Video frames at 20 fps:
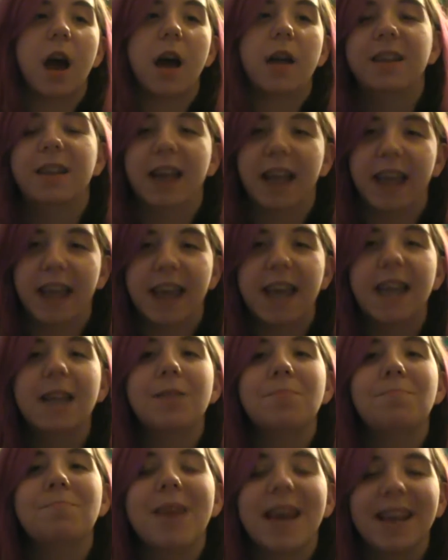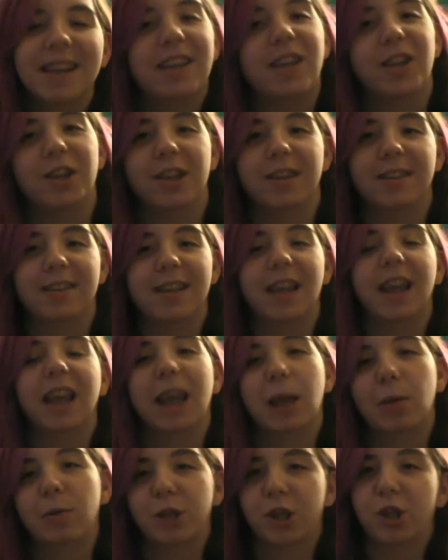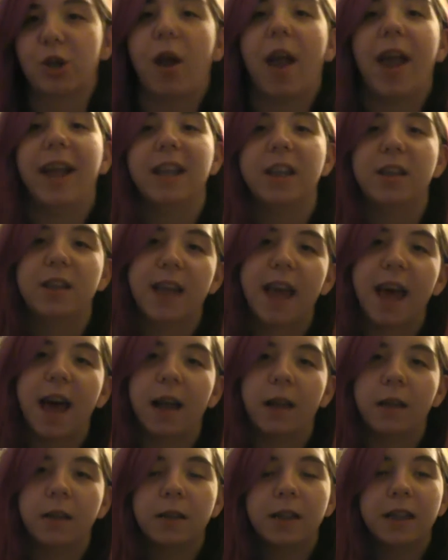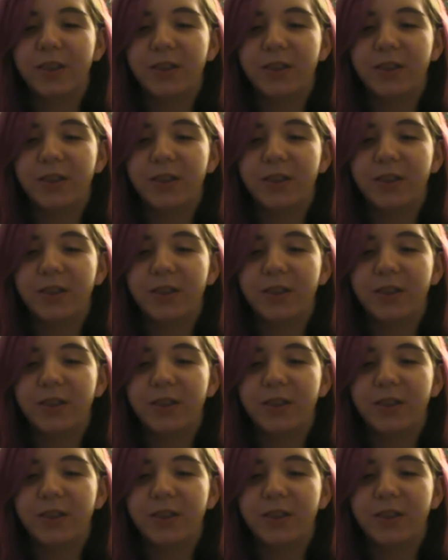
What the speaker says: the hidden messages that he was trying to tell.